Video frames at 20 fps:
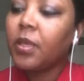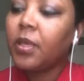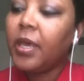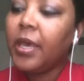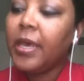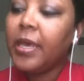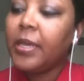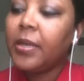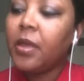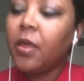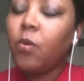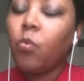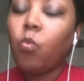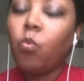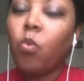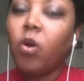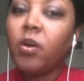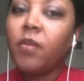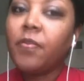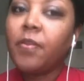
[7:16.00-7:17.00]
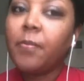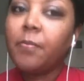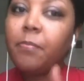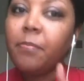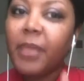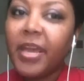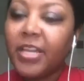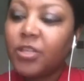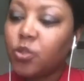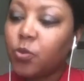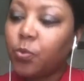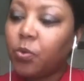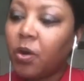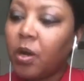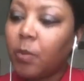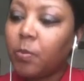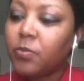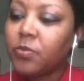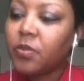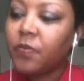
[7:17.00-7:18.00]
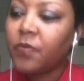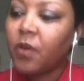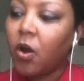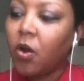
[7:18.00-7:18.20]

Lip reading: And one of the major problems of the